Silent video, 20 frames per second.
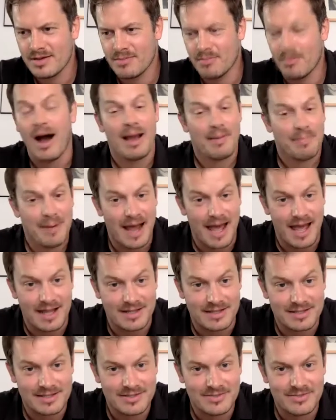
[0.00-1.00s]
my
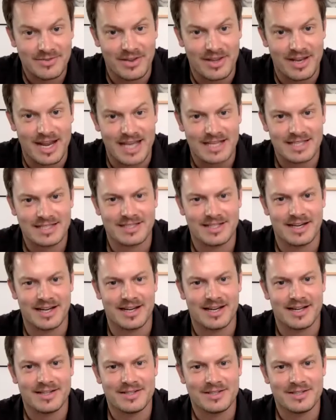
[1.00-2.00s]
plans for the next
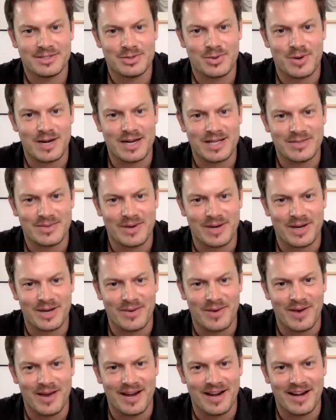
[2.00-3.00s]
year,
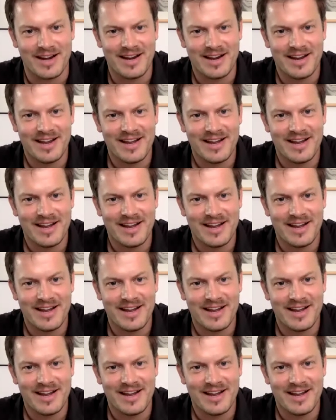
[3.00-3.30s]
2021.